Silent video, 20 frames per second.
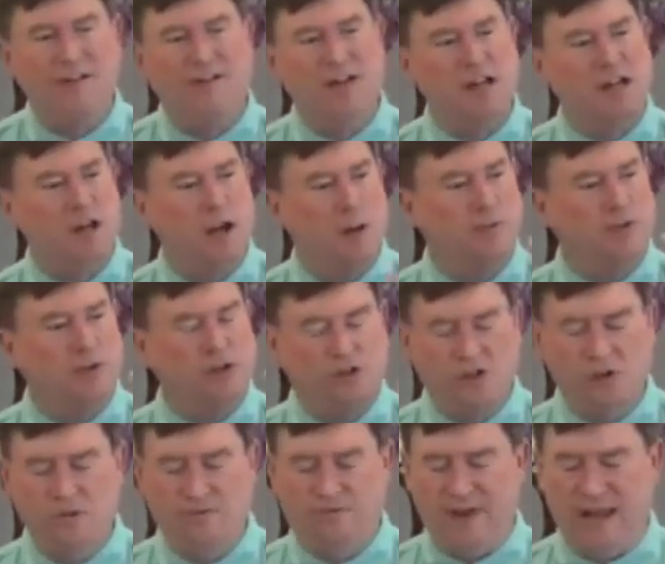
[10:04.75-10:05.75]
it comes in
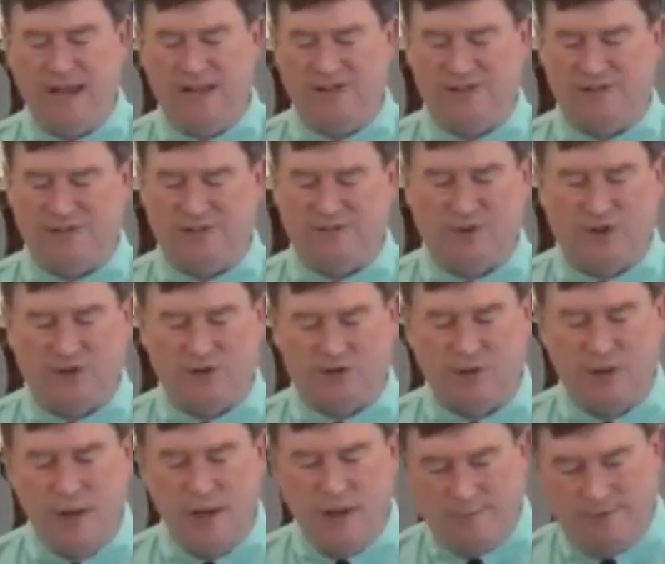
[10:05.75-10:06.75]
two phases. First,
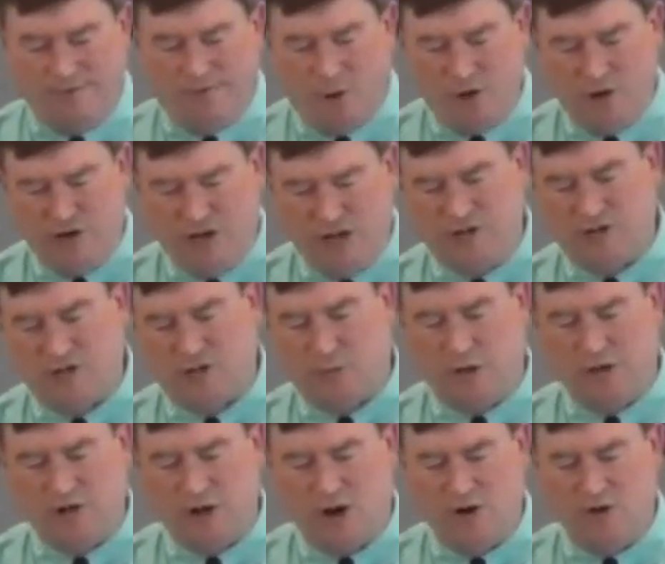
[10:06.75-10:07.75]
before Jesus
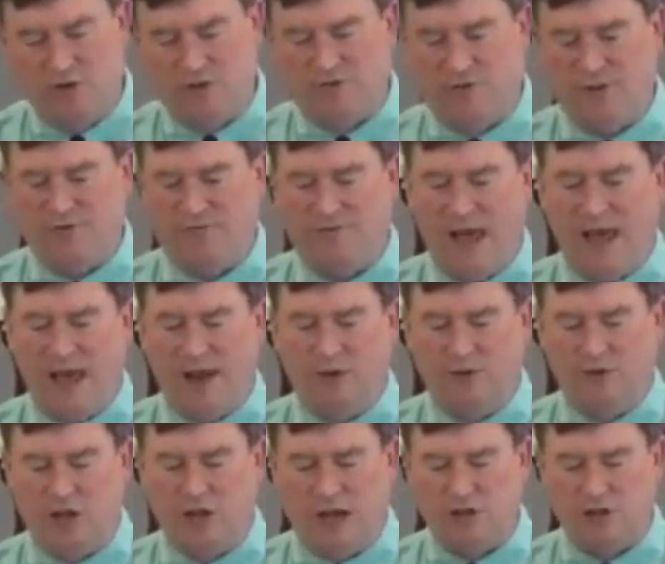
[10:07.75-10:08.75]
returns for the final
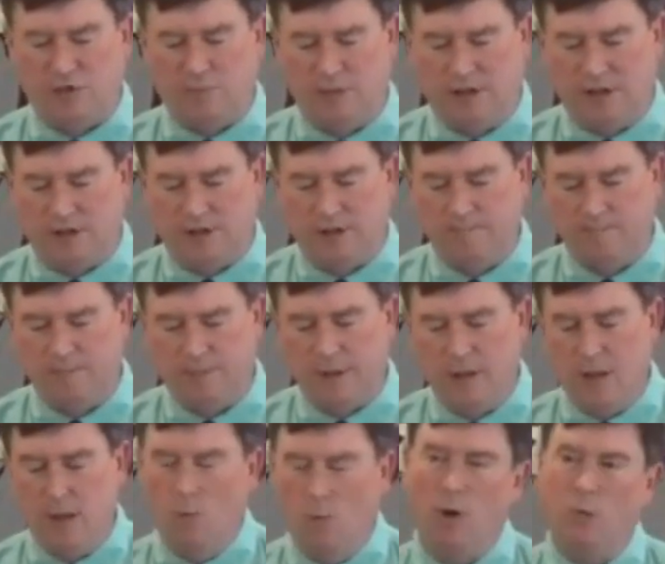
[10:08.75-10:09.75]
judgment,
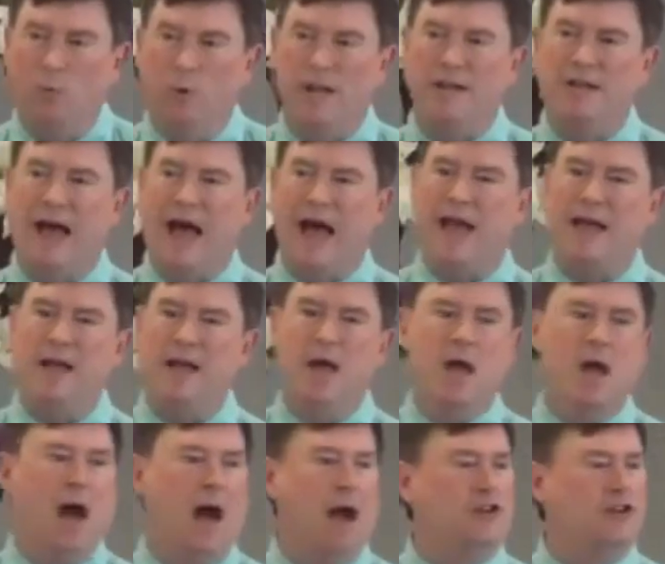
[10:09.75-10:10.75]
when we die,
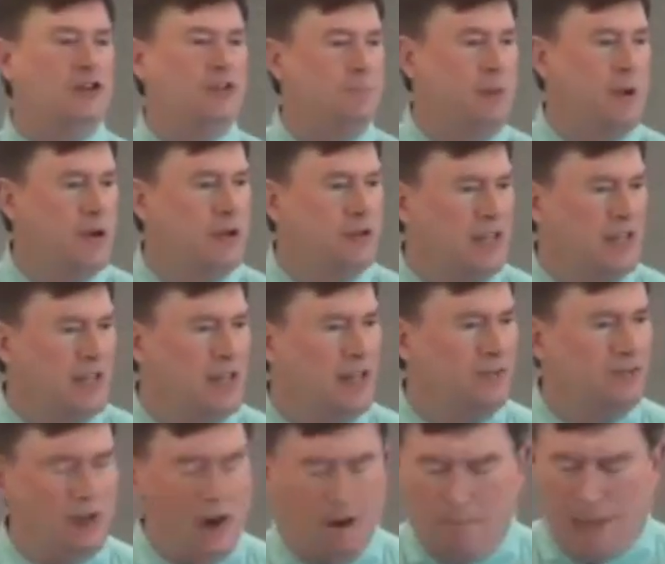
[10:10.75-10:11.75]
our spirit that
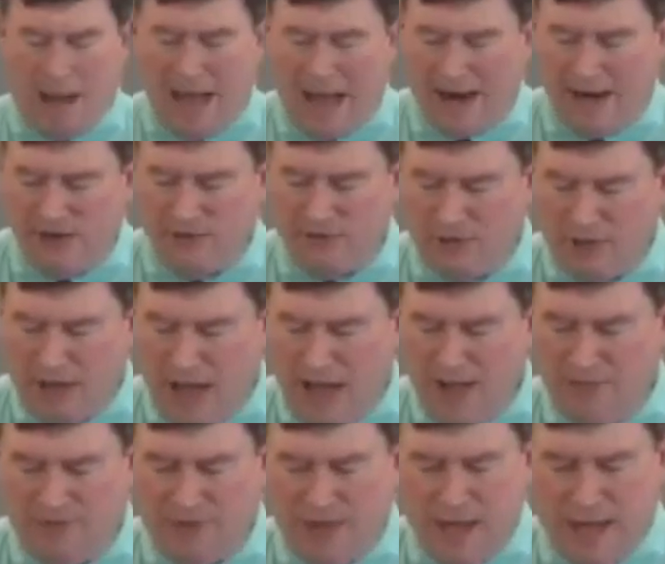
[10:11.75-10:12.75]
gives our bodies
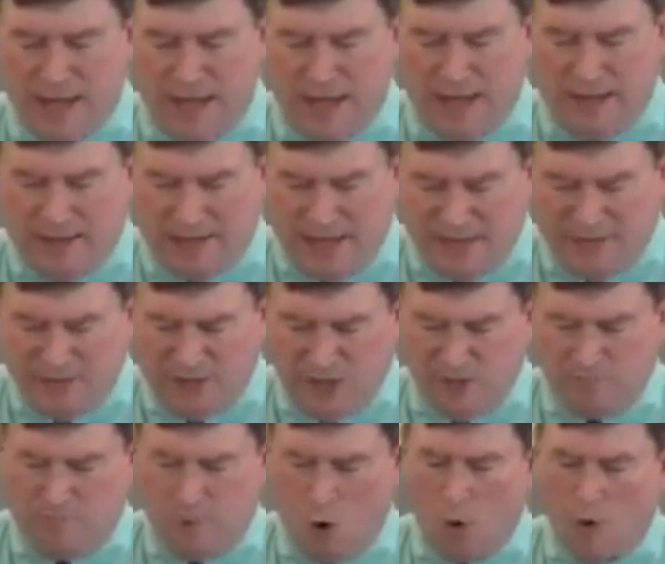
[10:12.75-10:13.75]
life, it leaves these
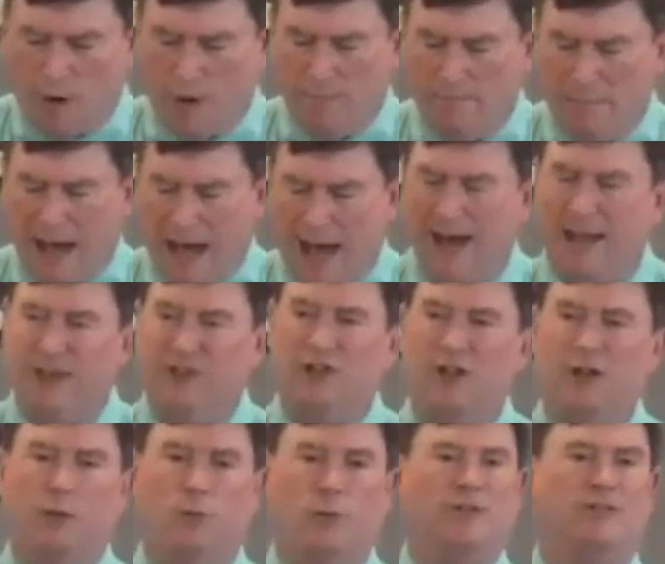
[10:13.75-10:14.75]
broken bodies and
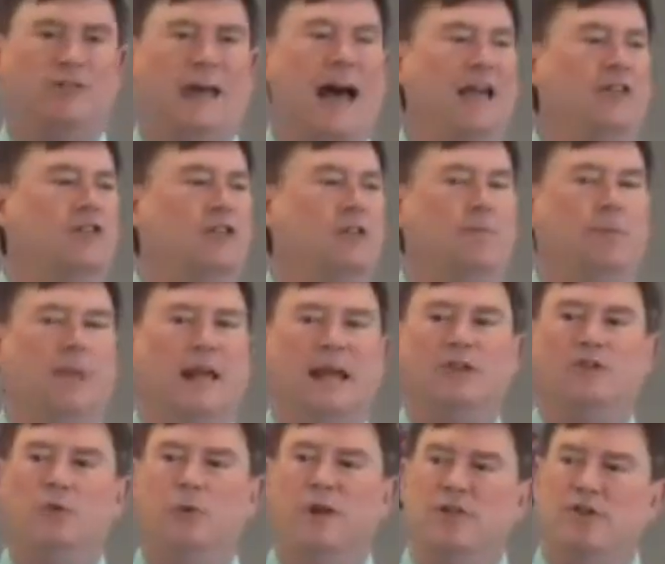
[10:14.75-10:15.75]
it resides in a
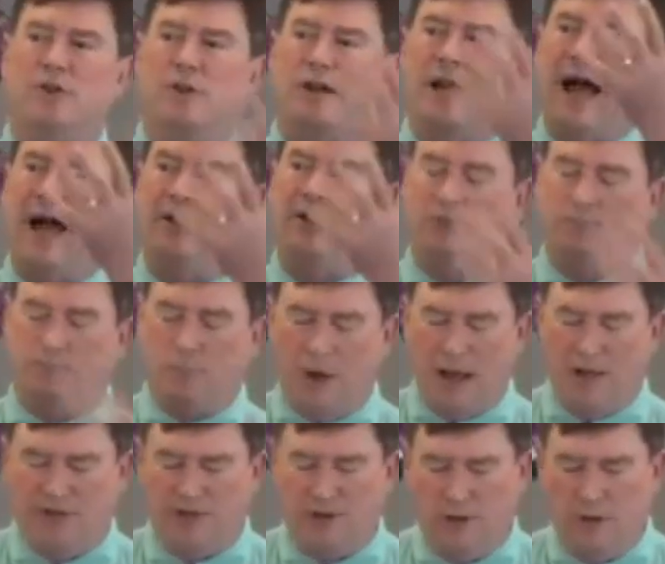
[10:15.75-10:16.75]
place where either God is
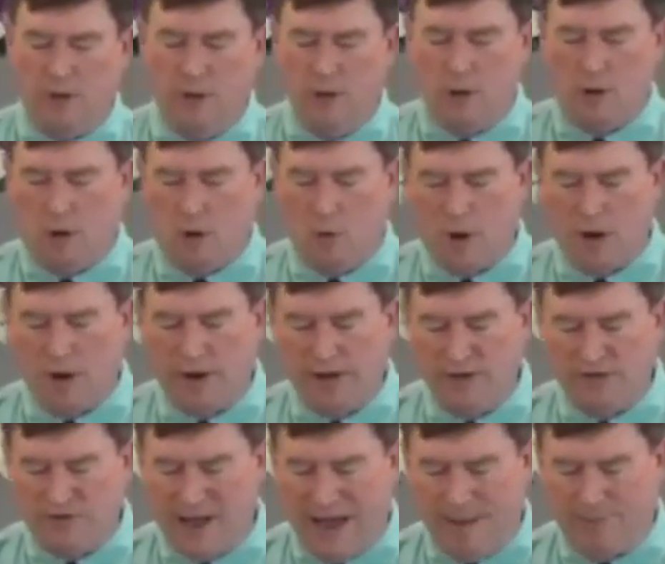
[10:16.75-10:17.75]
present or where he
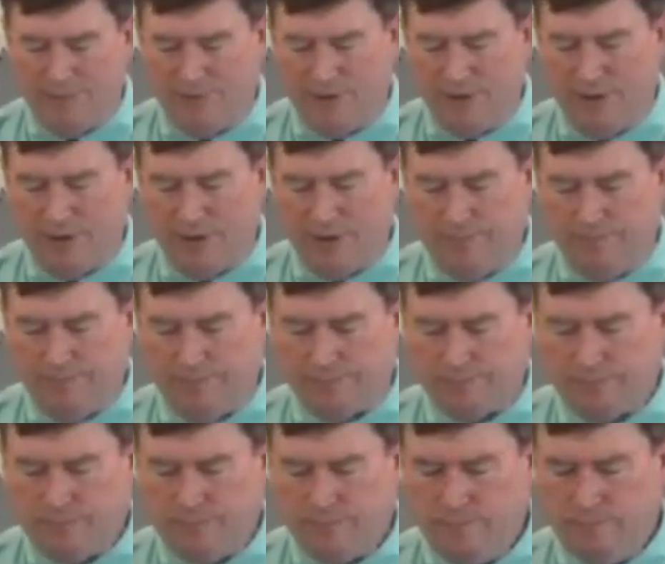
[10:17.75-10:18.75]
is absent.
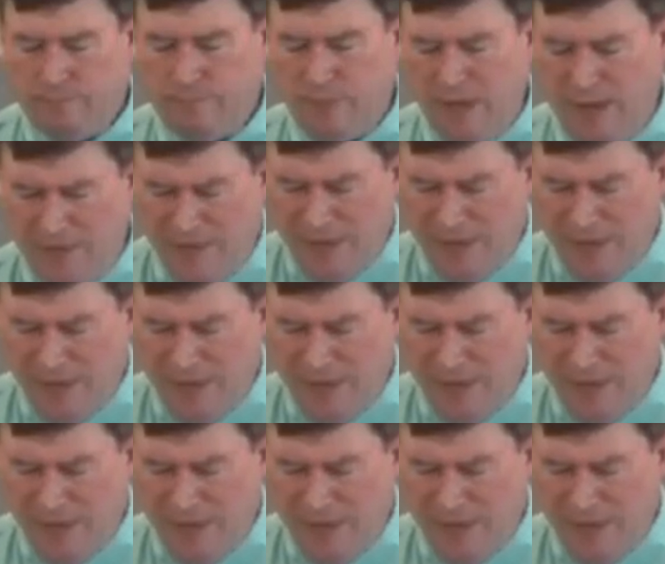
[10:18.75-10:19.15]
And then the